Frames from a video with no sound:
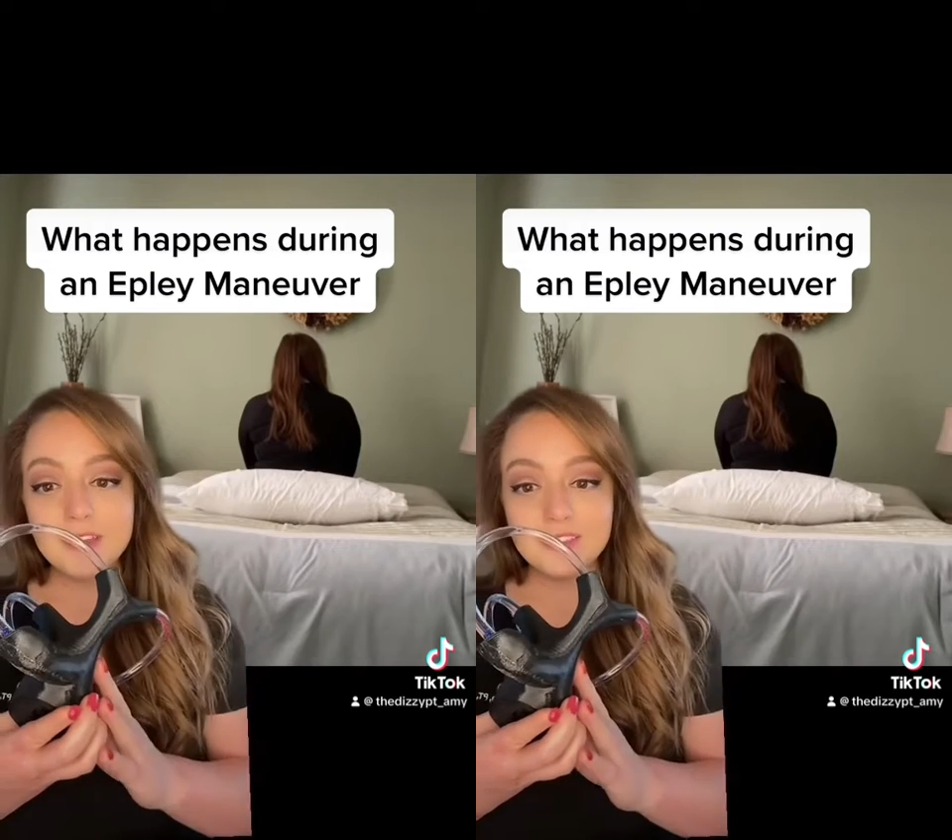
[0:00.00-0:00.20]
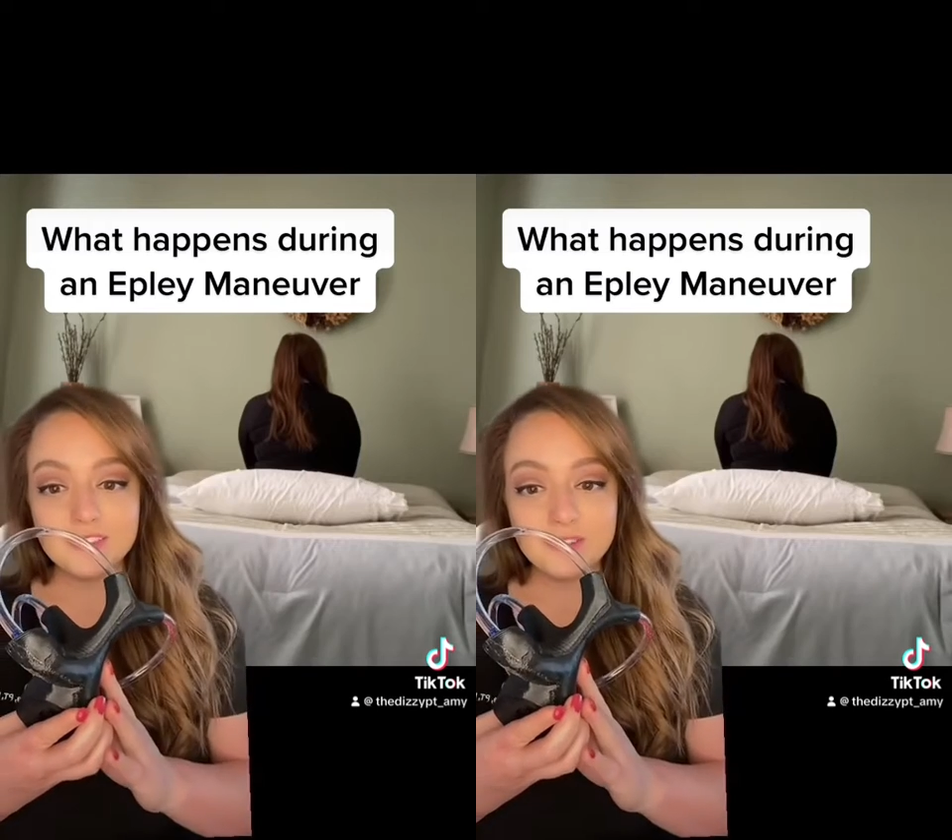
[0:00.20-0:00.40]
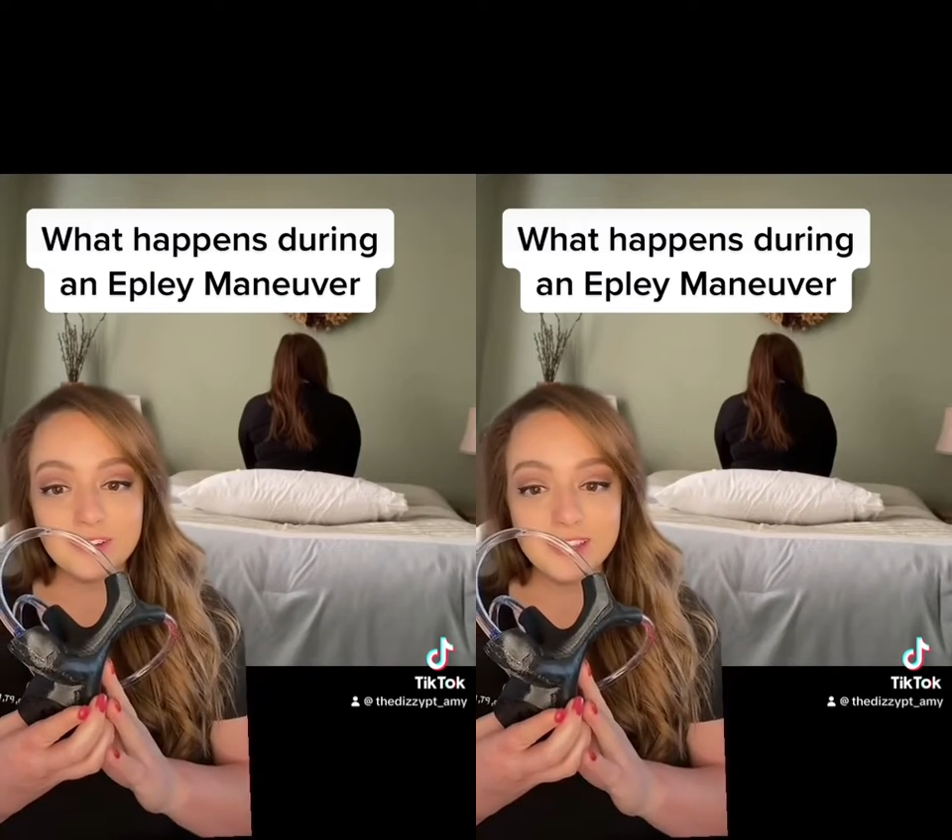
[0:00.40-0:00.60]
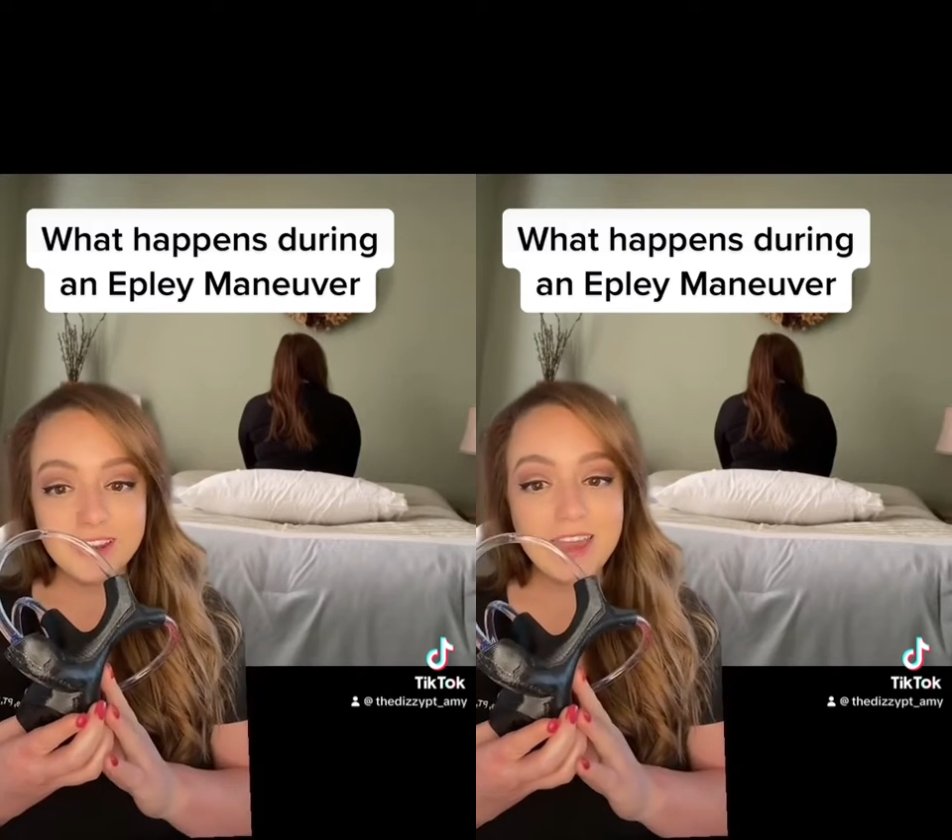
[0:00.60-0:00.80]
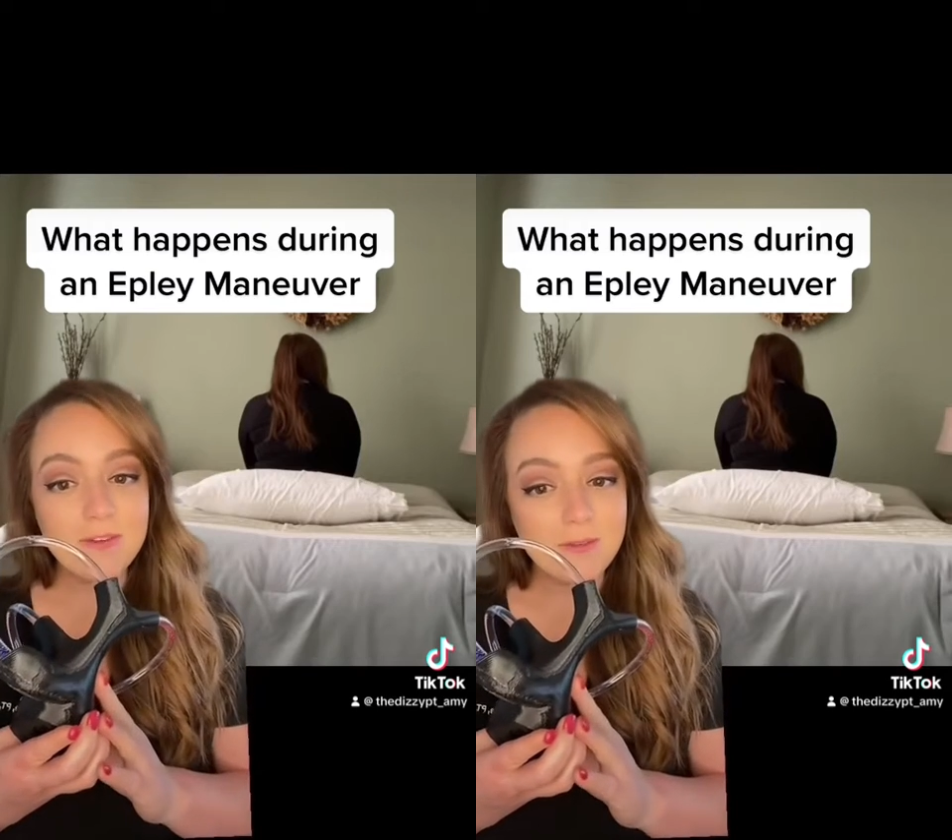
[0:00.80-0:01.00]
in the screen
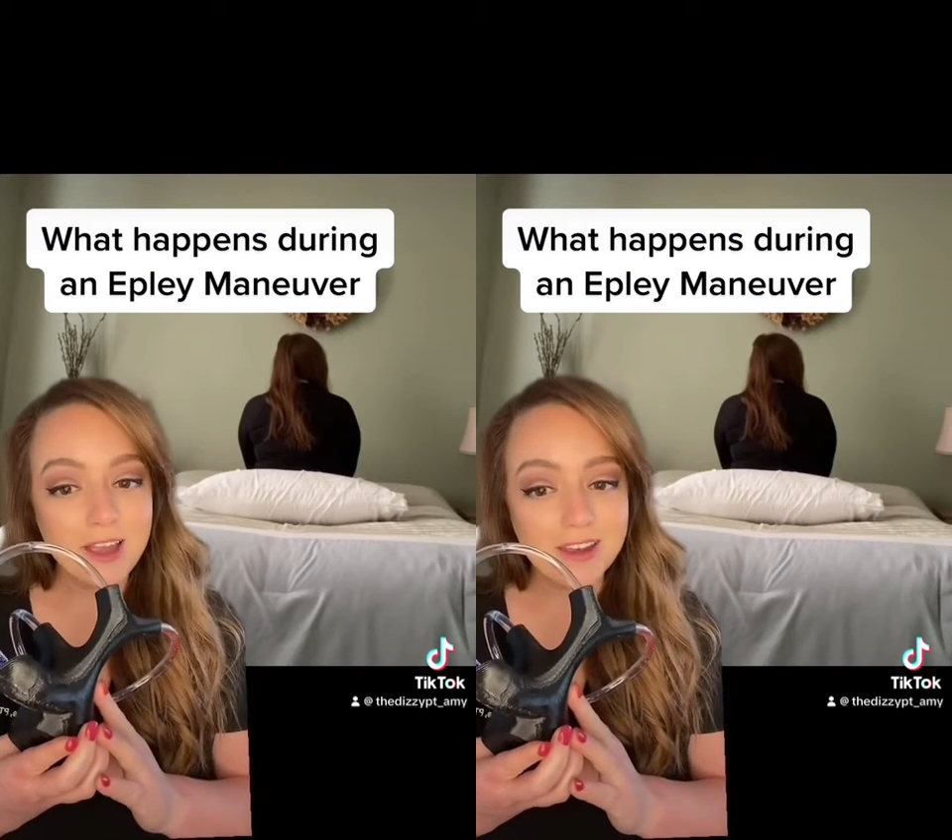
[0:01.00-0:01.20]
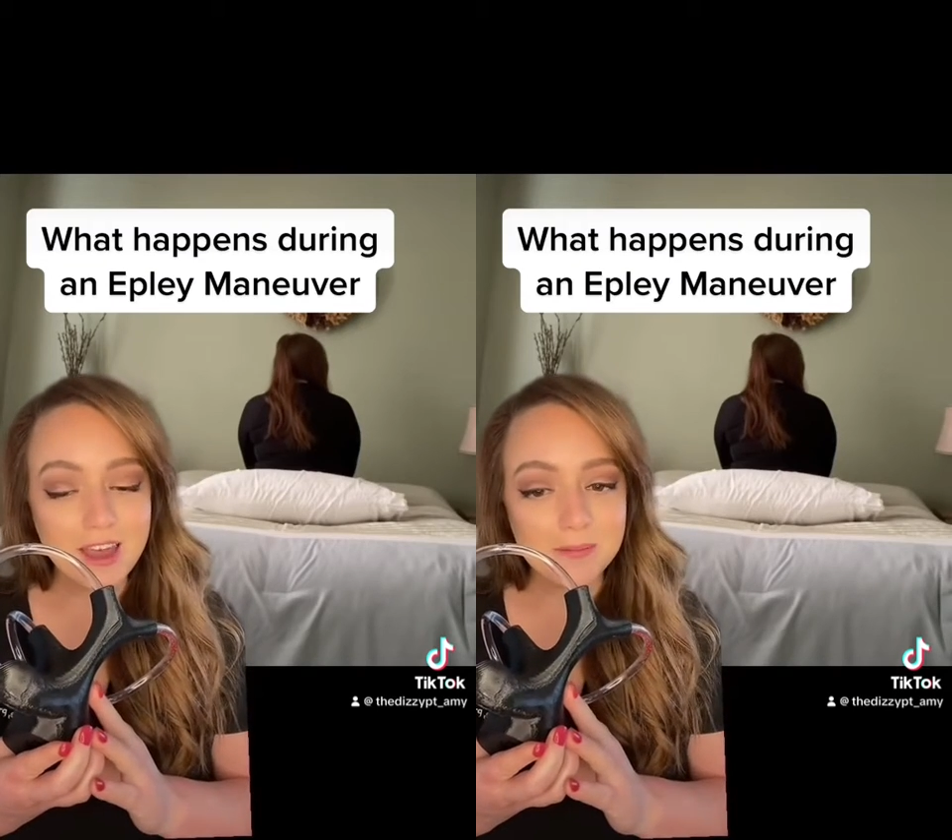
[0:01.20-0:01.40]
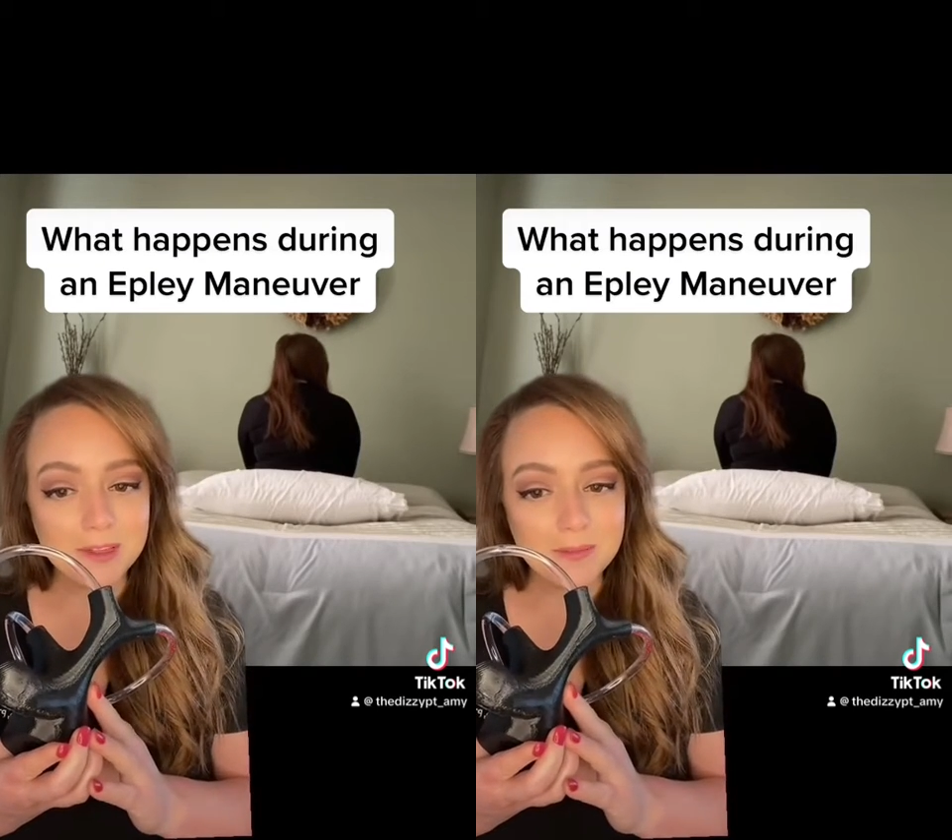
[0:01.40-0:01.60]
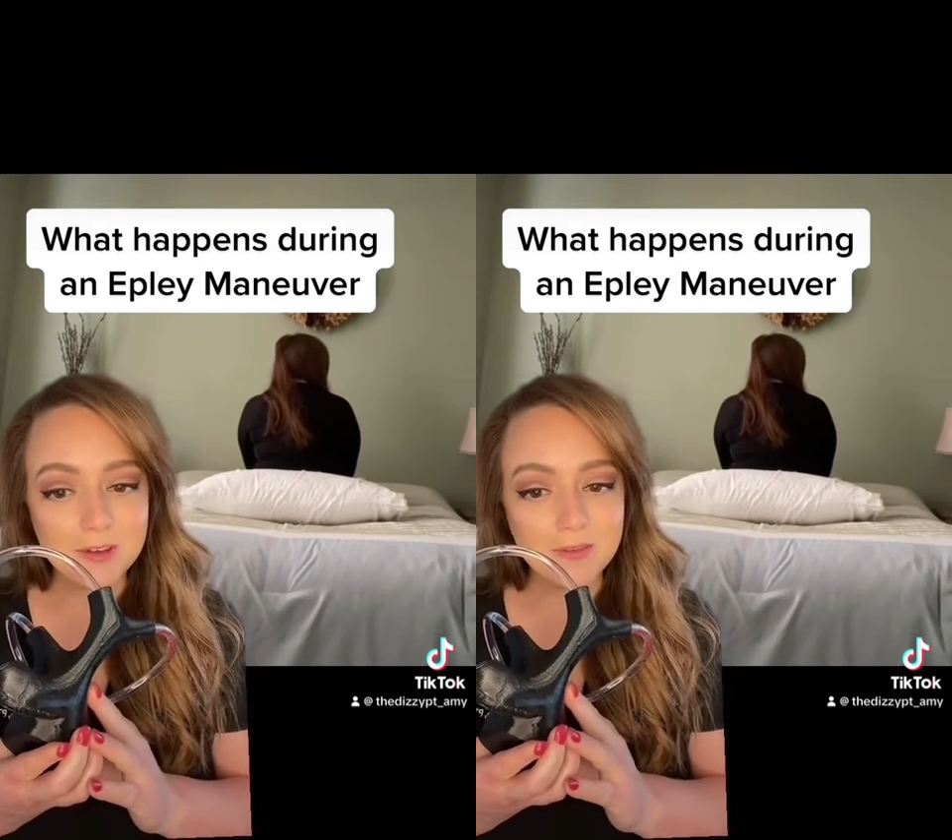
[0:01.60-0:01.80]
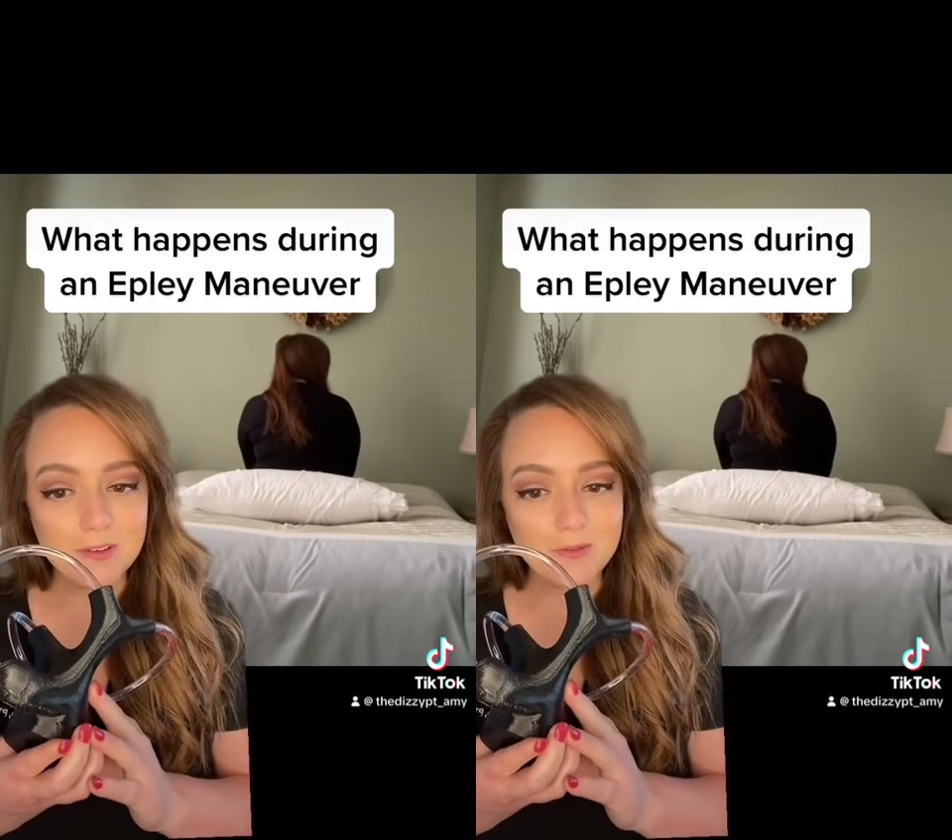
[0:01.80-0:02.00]
a right Epley
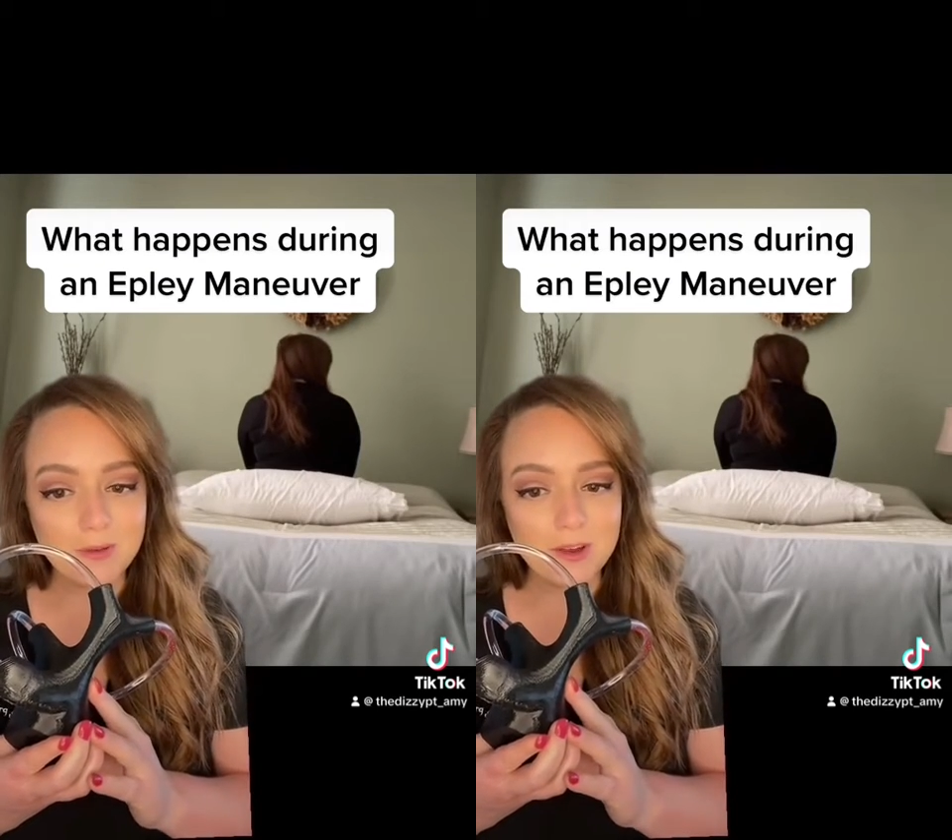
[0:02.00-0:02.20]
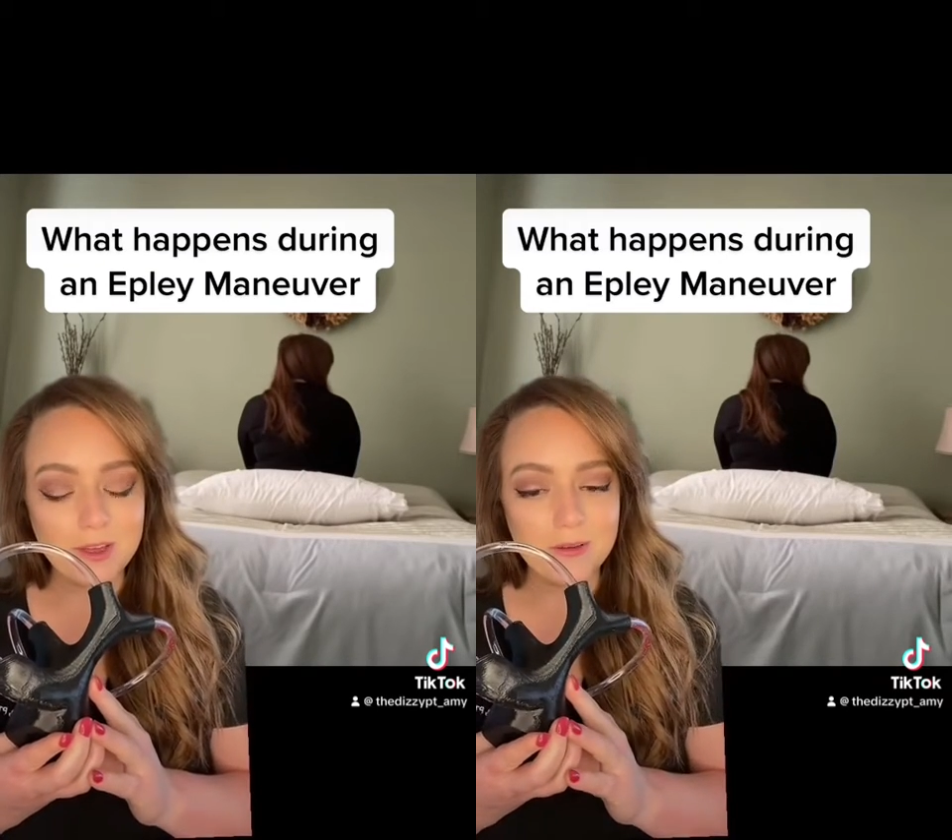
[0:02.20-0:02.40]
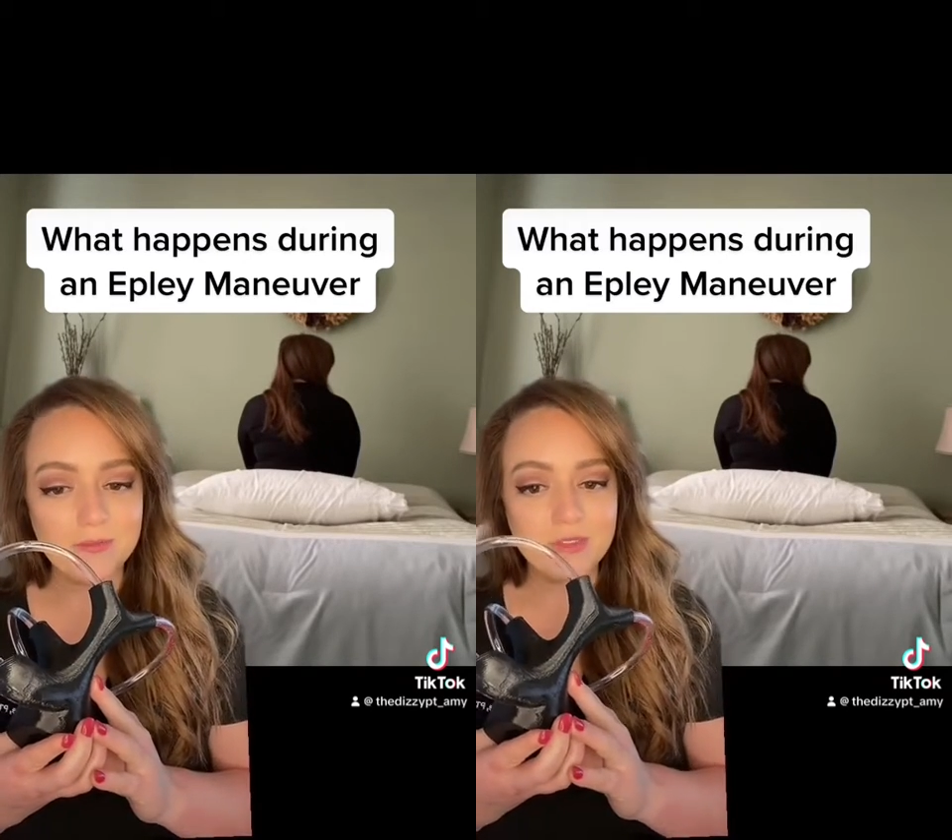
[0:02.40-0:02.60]
maneuver for you.